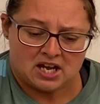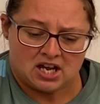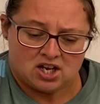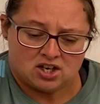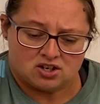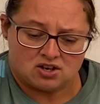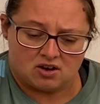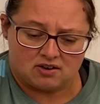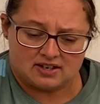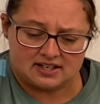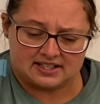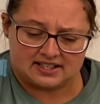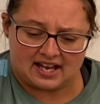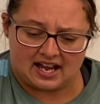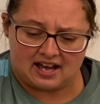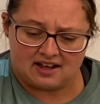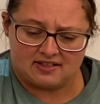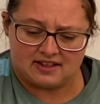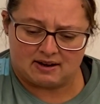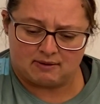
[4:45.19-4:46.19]
Notice
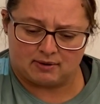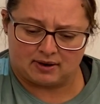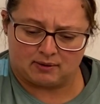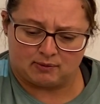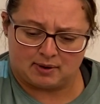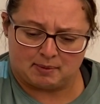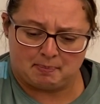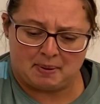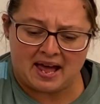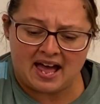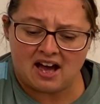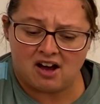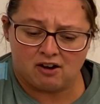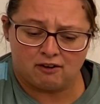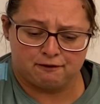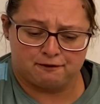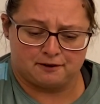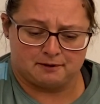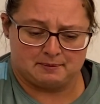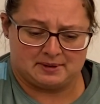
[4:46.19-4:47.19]
how they would repel
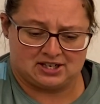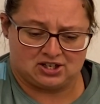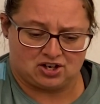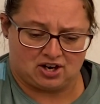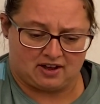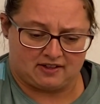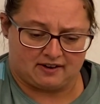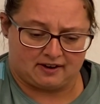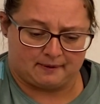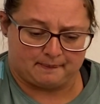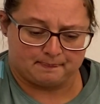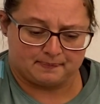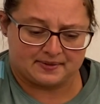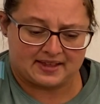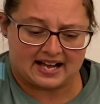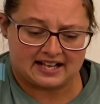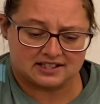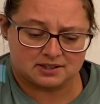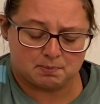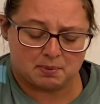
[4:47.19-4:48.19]
from each other.
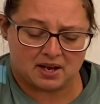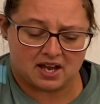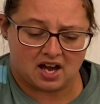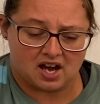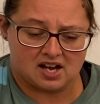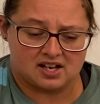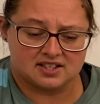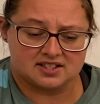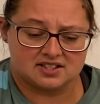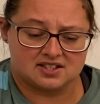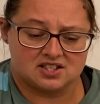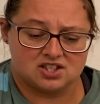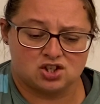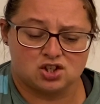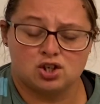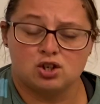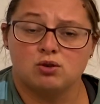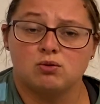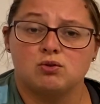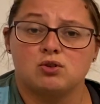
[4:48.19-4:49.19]
That's because the
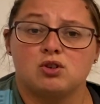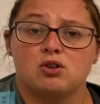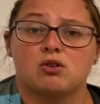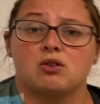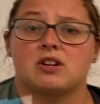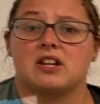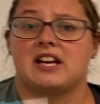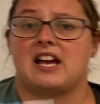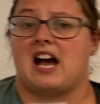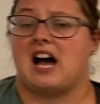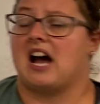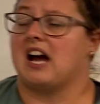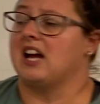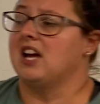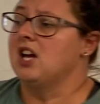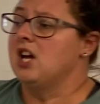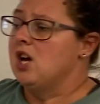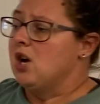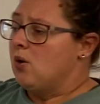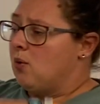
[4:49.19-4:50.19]
two nuclei,
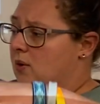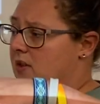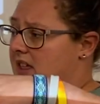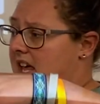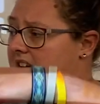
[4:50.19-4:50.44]
when they